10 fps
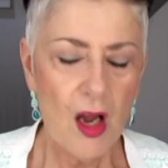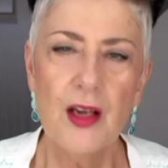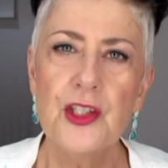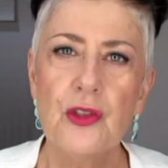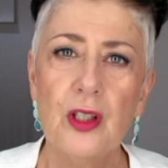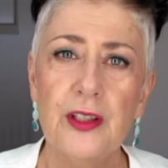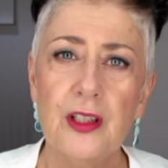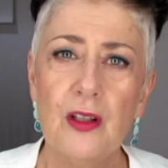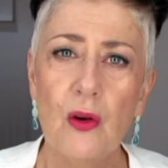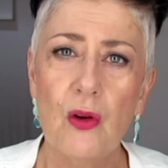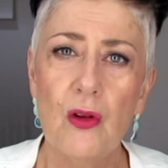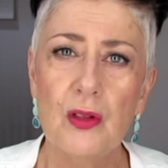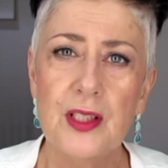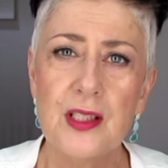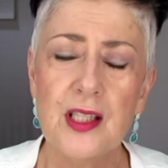Australian
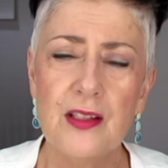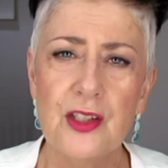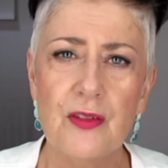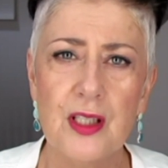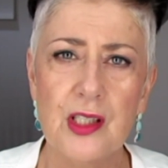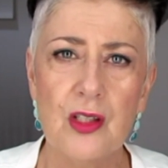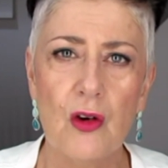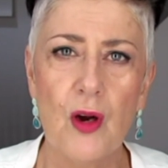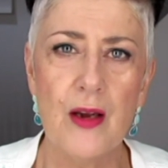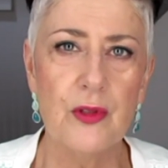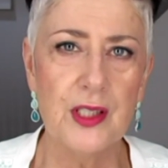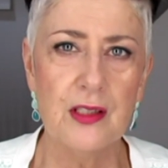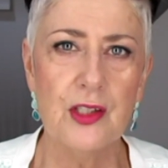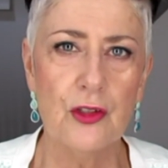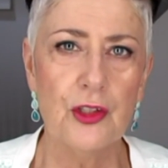Gold sunscreen. So I was
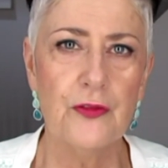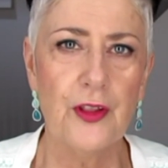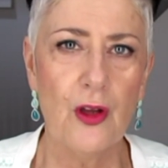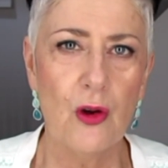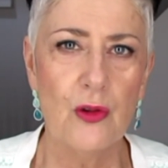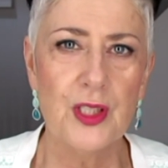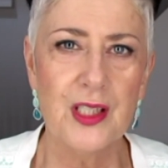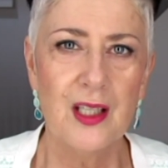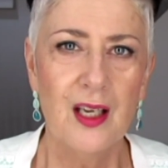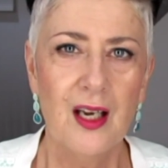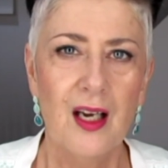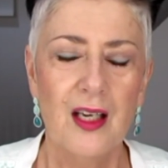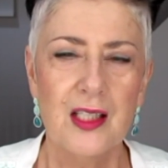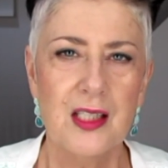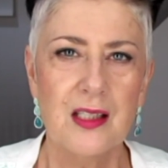in search for those.
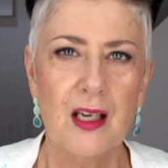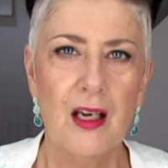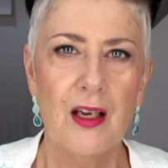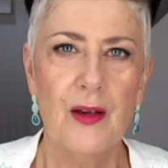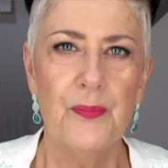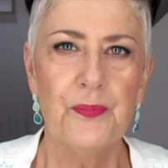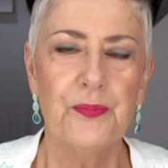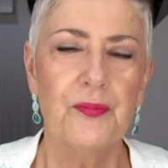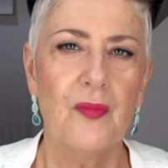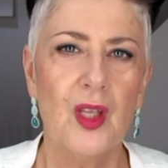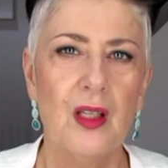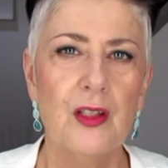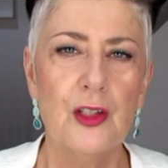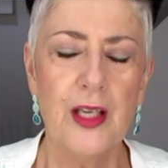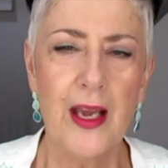It's,
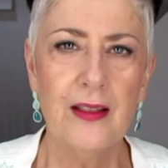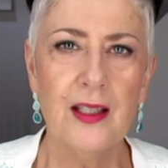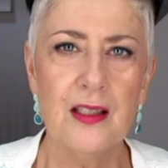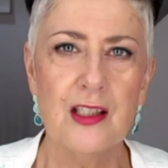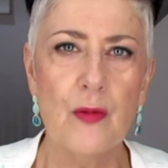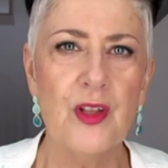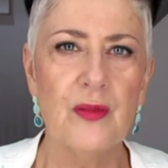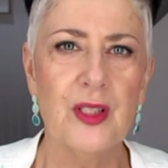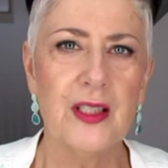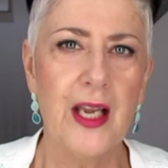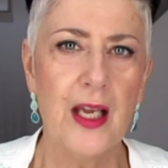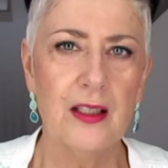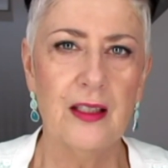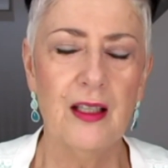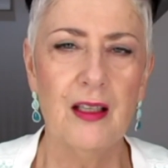you can get some of them in
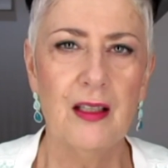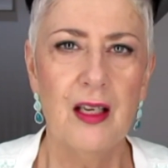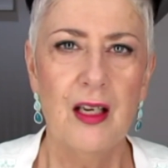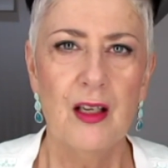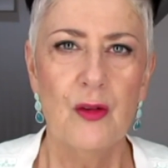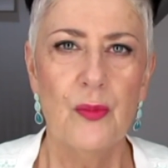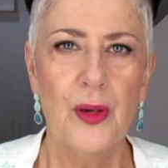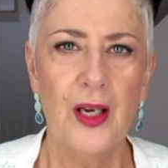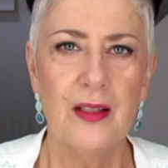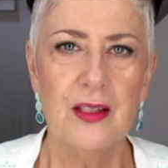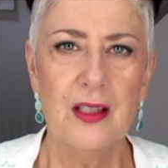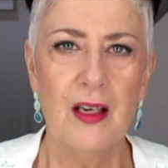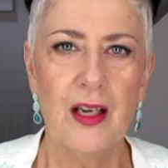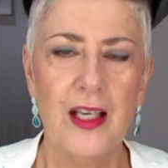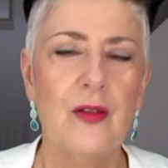Canada. But
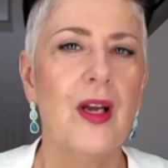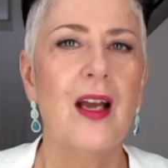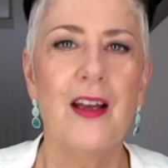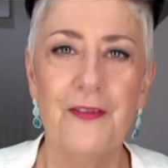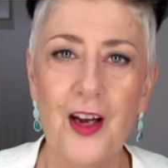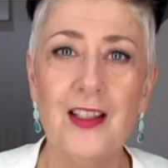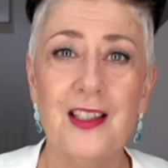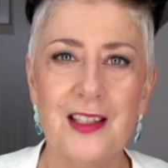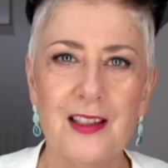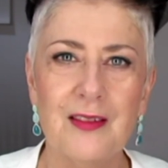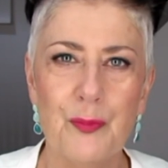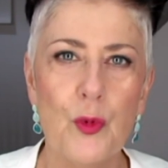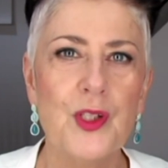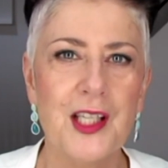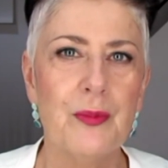anyway, I finally
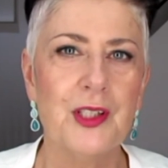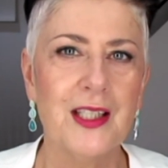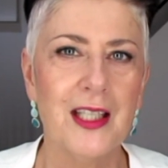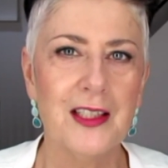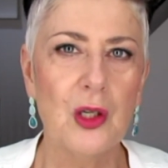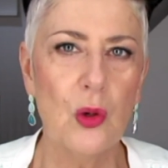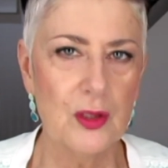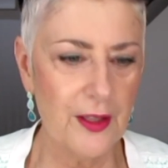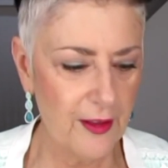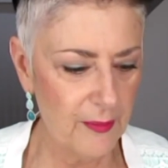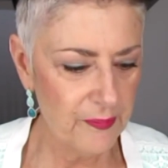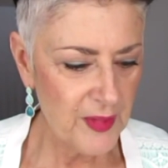was able to get a hold of them.